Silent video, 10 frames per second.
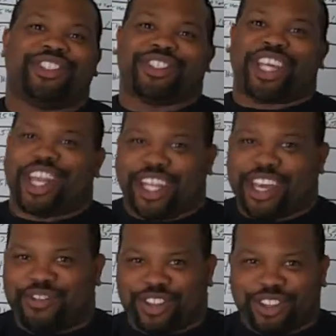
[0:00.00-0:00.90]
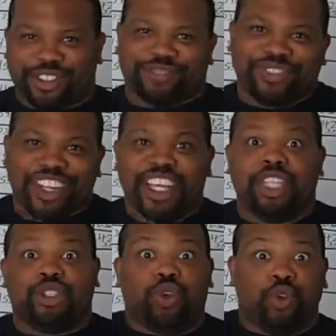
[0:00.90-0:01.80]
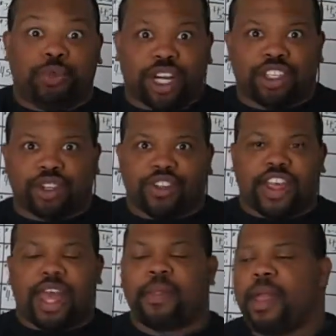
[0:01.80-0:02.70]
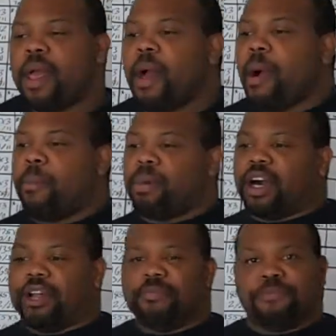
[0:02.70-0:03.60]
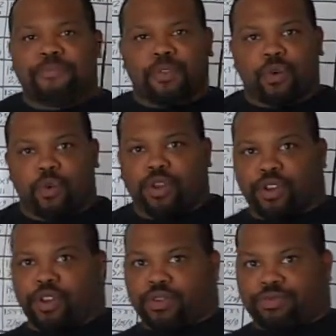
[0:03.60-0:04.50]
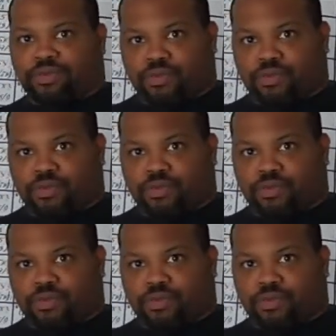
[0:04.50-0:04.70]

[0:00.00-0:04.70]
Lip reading: Just kind of gave you a little too much on that. But when you're